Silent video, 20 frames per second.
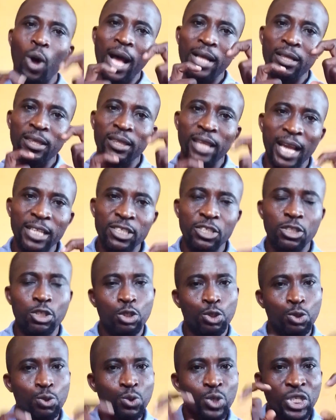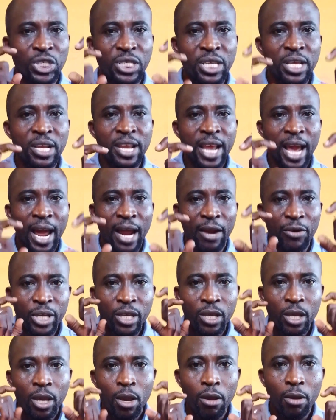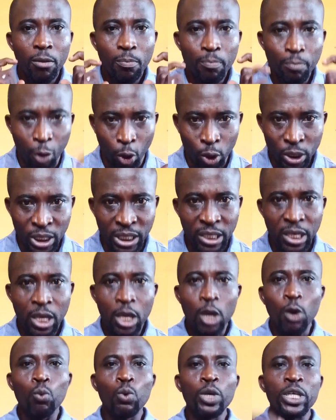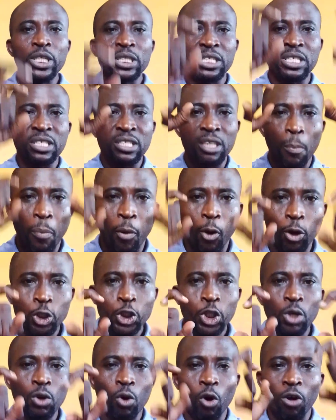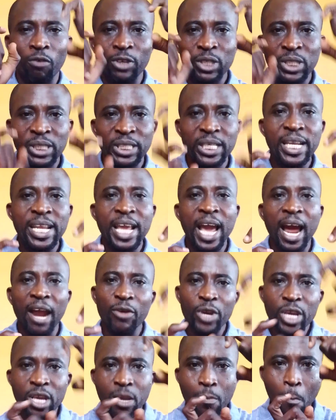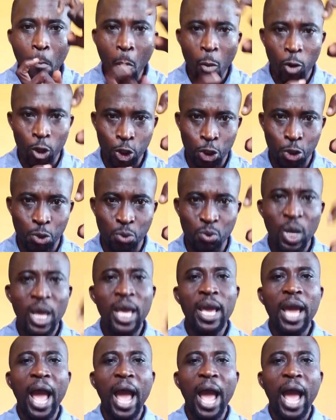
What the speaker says: or attached to ciliary body, which is a portion of a ciliary module.